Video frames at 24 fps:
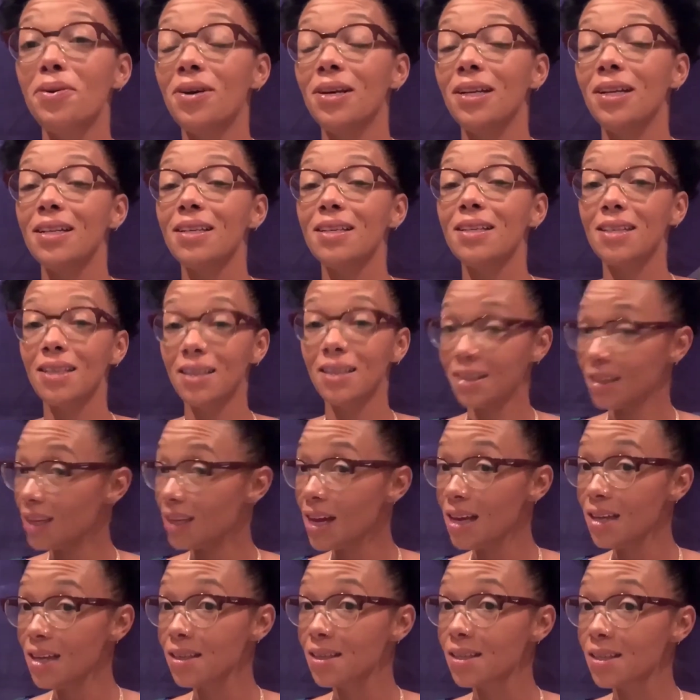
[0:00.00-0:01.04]
Yes?
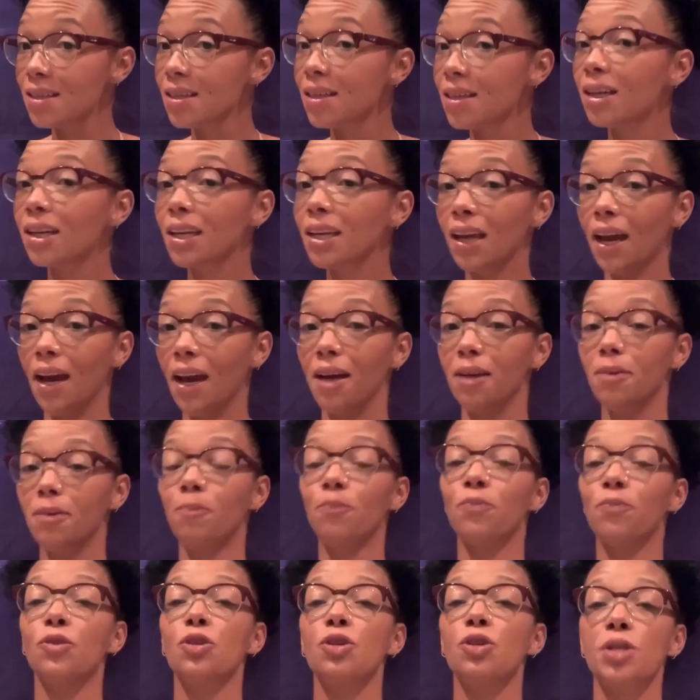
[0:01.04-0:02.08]
Okay. So
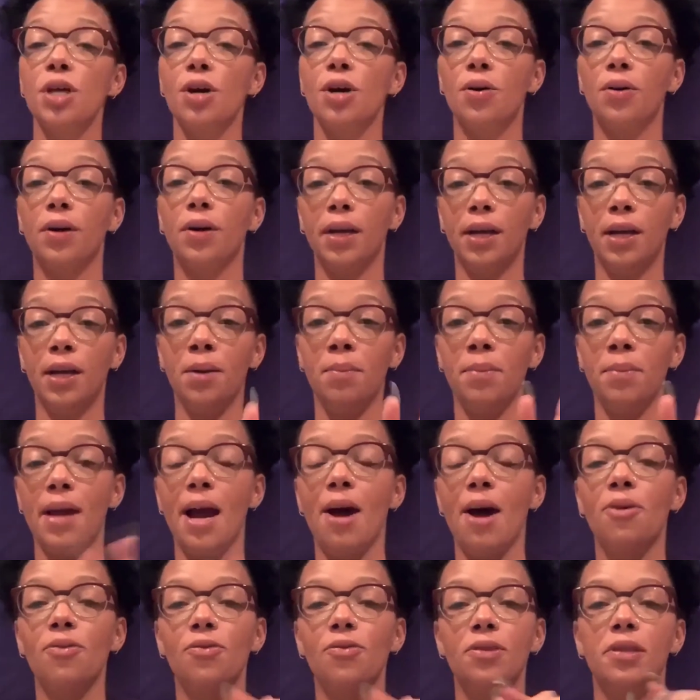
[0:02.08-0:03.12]
hear me out. This
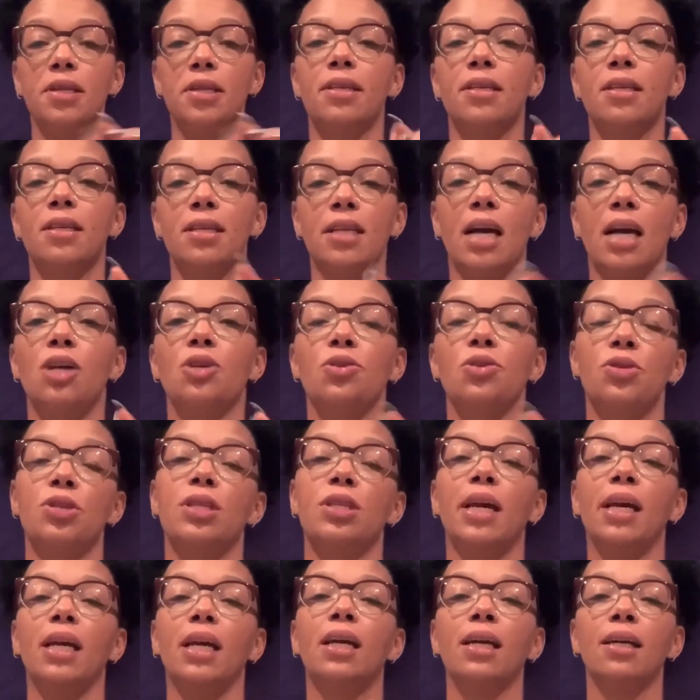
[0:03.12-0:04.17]
is how you stay good
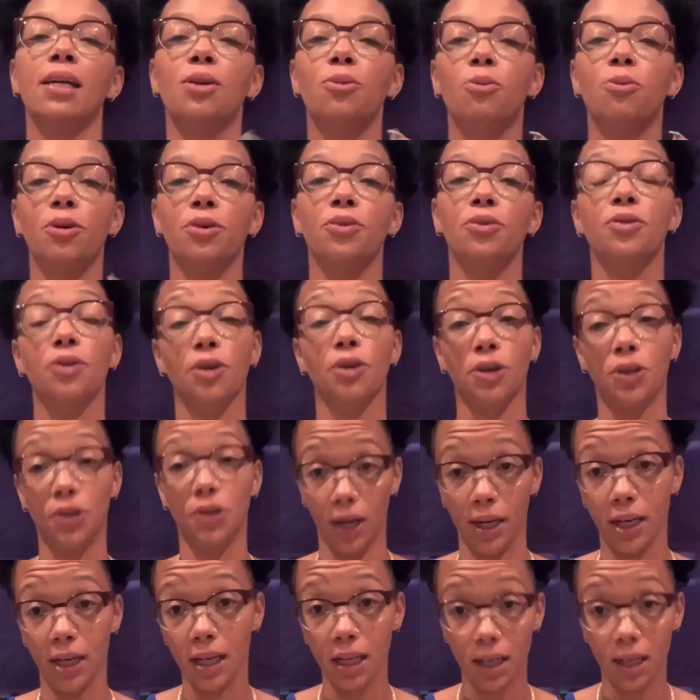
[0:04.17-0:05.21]
with your credit
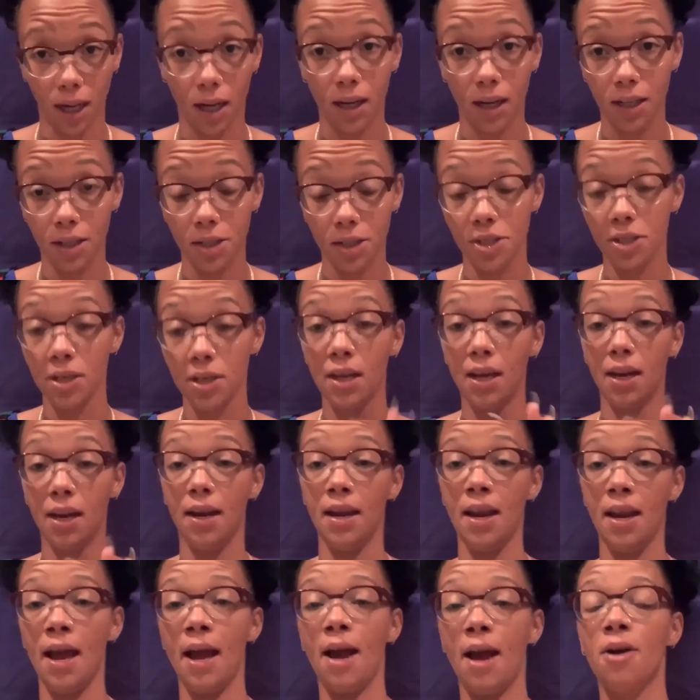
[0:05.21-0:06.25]
cards. Now,
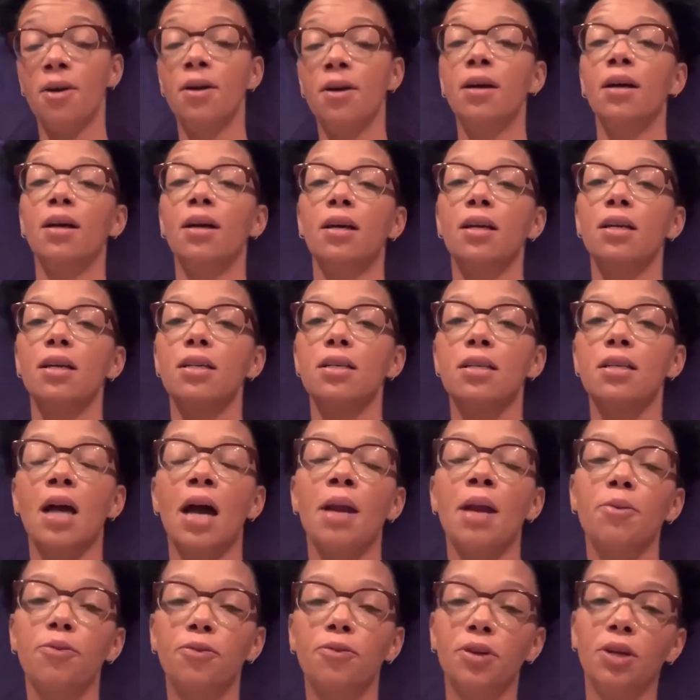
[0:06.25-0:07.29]
sign up for your
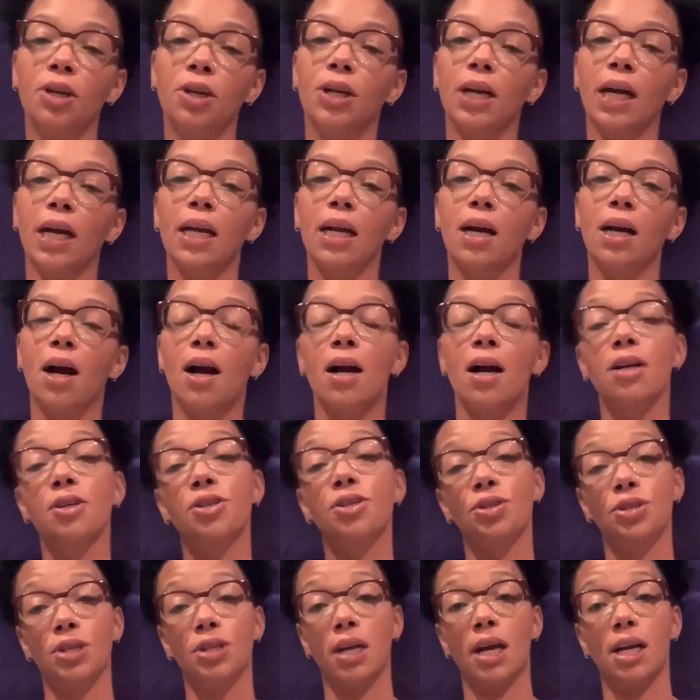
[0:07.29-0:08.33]
credit cards, you got your
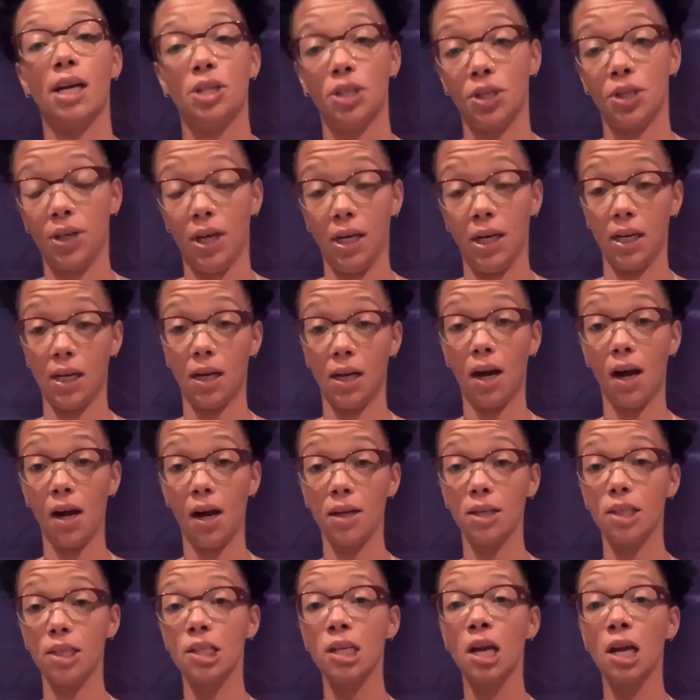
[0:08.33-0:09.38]
credit cards.
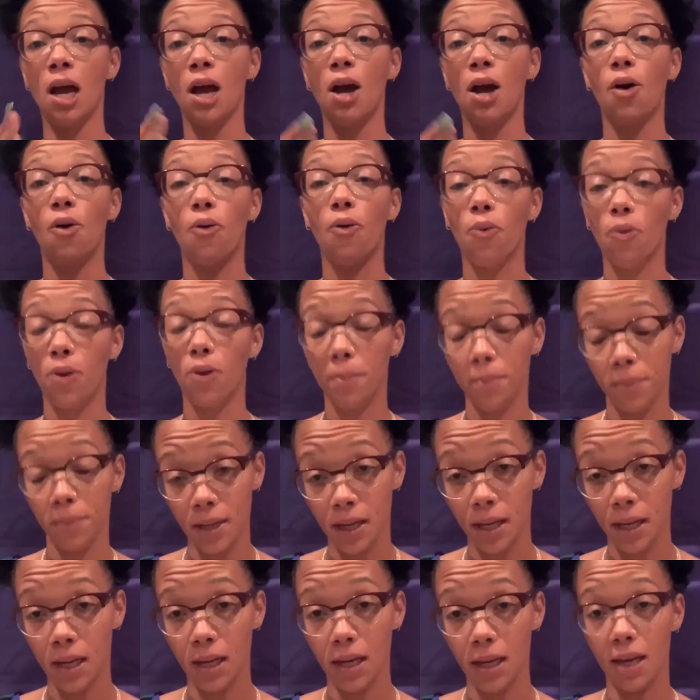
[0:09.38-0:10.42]
What me and
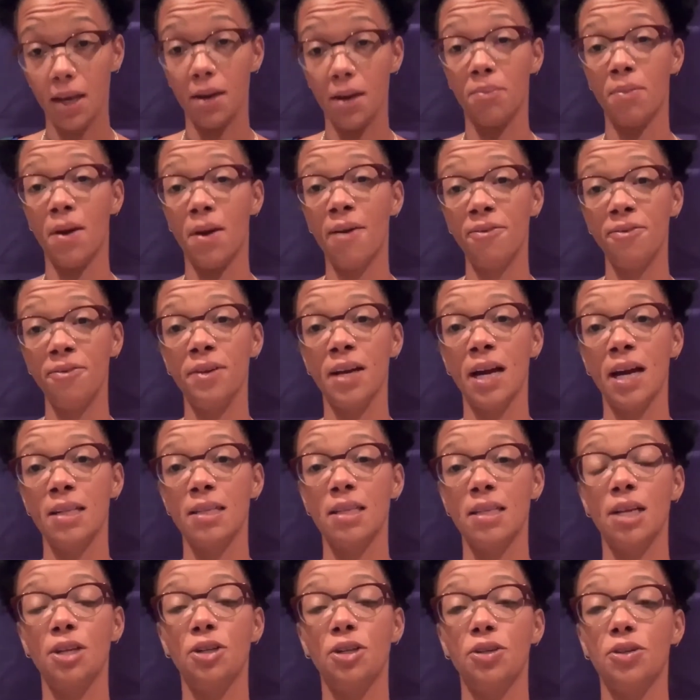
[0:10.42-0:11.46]
my fiance do
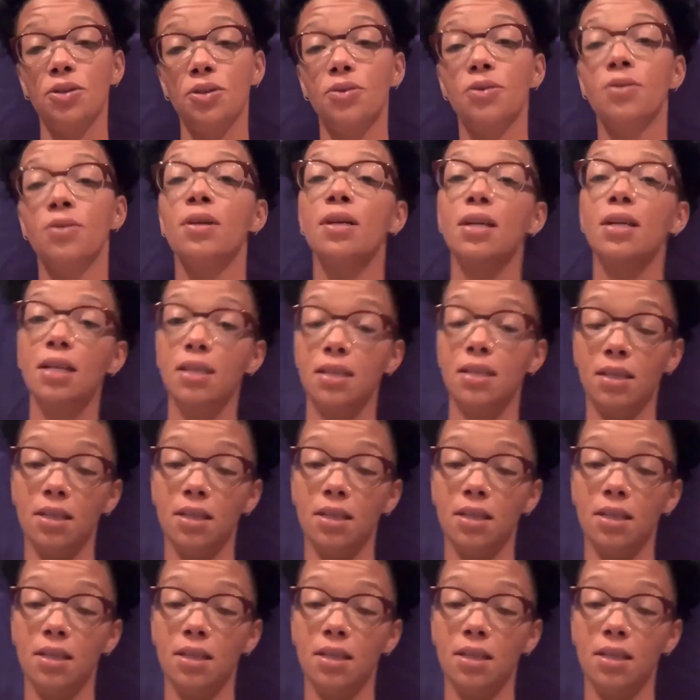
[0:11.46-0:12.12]
is this.